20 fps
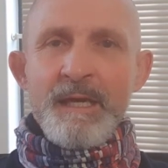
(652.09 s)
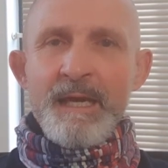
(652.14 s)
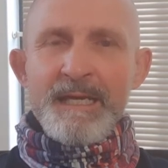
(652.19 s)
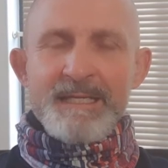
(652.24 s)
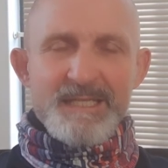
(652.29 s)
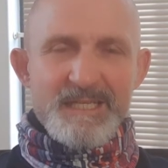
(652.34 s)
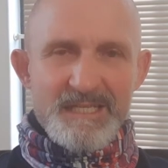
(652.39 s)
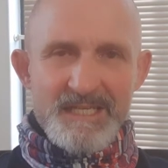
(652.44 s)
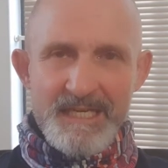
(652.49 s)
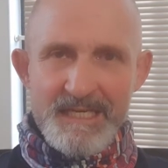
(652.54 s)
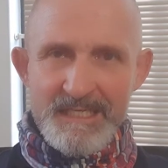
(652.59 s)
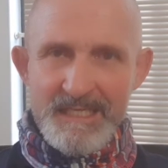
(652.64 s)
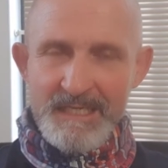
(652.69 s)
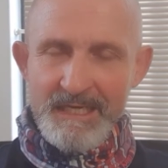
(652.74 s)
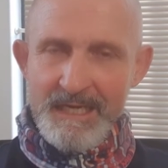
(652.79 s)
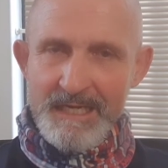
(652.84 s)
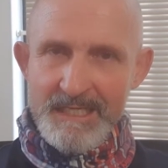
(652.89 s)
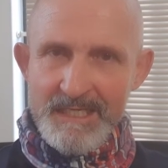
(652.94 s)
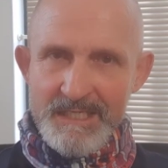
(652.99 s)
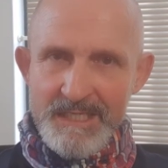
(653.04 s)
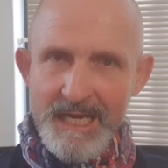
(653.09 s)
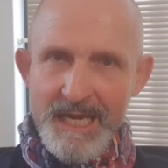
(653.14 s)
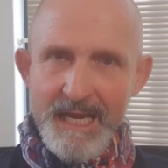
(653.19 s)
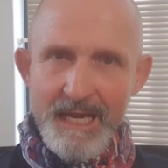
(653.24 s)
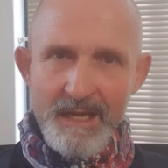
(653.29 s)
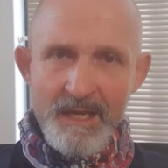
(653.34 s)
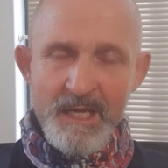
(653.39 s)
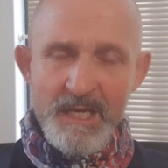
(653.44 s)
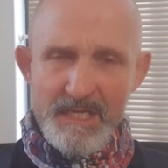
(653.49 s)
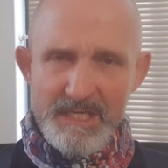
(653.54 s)
as it says in
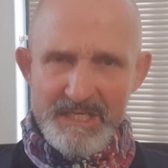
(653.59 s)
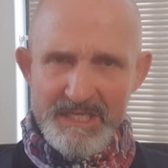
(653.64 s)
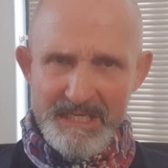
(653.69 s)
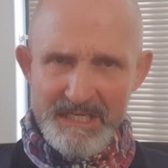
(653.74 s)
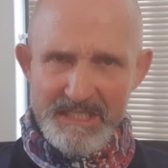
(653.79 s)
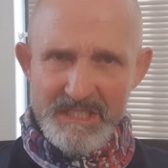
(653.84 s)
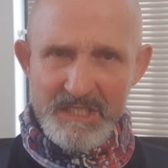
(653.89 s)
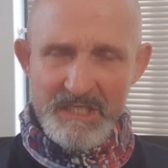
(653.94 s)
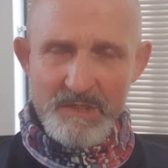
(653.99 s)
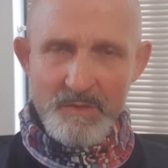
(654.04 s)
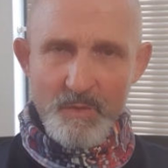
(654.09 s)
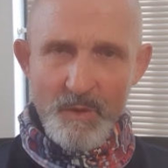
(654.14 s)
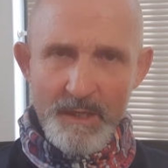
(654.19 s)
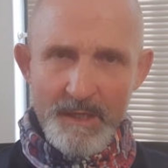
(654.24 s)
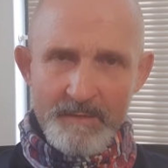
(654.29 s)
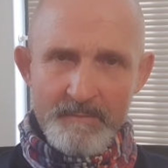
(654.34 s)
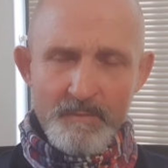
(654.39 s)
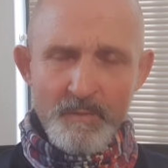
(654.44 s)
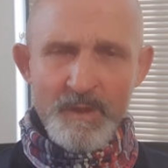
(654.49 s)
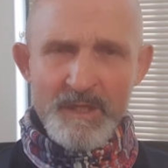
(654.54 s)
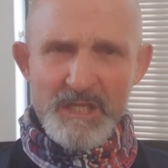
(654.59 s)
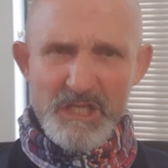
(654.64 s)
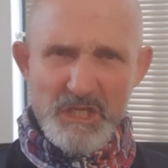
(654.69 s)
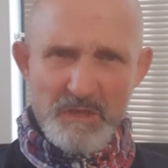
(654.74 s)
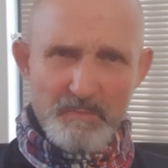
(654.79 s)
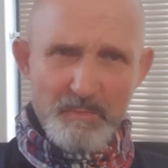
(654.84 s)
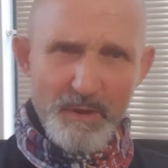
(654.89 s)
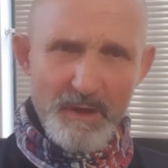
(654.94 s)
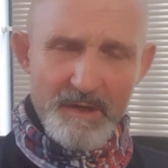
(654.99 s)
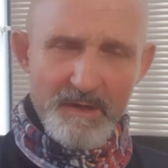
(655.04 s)
Isaiah 61, where the
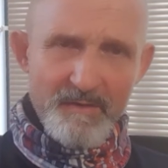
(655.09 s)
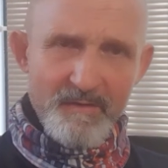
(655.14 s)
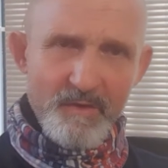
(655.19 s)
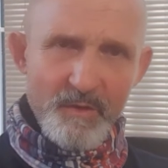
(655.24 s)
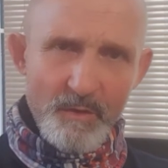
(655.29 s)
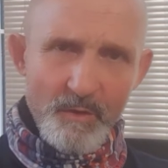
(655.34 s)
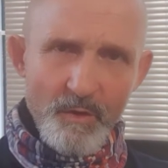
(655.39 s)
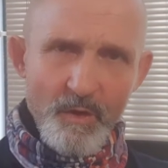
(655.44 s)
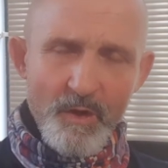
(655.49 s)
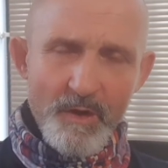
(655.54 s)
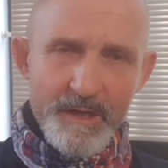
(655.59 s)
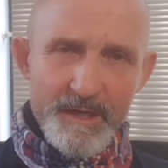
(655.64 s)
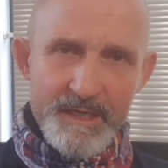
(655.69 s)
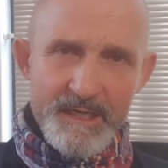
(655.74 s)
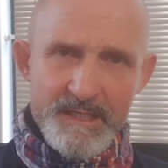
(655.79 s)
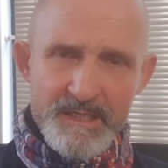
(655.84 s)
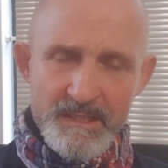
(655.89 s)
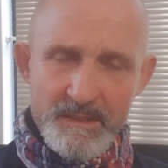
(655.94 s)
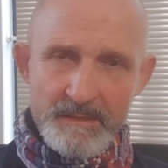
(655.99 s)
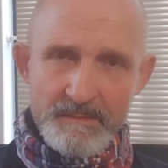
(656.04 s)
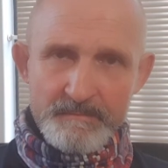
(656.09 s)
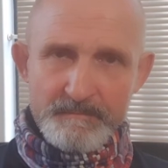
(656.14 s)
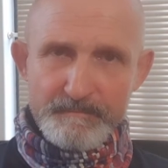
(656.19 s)
Spirit of the Lord is,